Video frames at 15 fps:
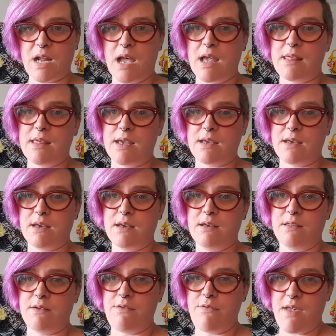I like
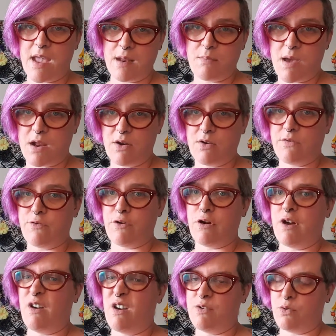the fade better for
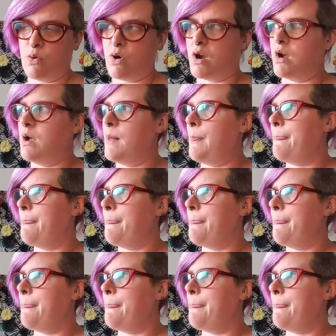Adore.